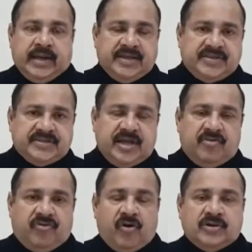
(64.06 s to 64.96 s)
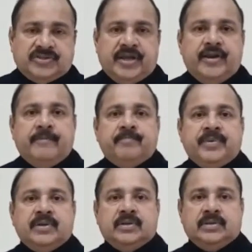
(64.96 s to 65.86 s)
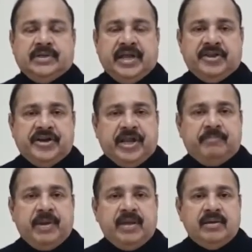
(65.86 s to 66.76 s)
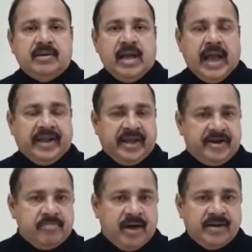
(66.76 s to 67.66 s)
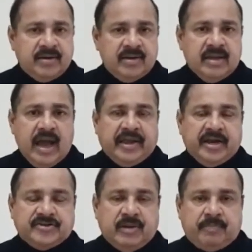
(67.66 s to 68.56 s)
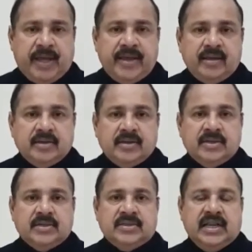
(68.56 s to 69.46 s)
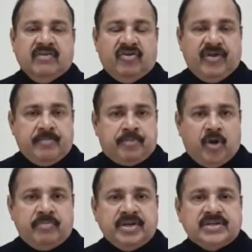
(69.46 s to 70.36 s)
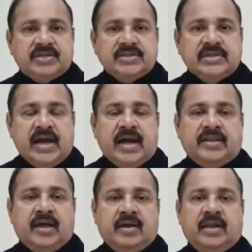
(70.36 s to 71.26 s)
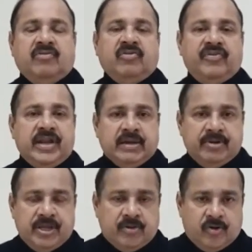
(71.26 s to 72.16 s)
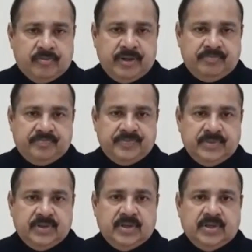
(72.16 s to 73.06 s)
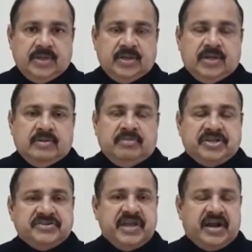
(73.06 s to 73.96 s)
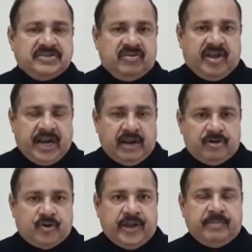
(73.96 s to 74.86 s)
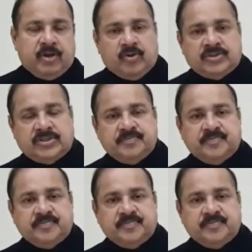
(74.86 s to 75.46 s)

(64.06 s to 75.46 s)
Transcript: rises and falls in real GDP, aggregate demand, aggregate supply, the level of employment and the level of income in the economy. Business cycles are very relevant today because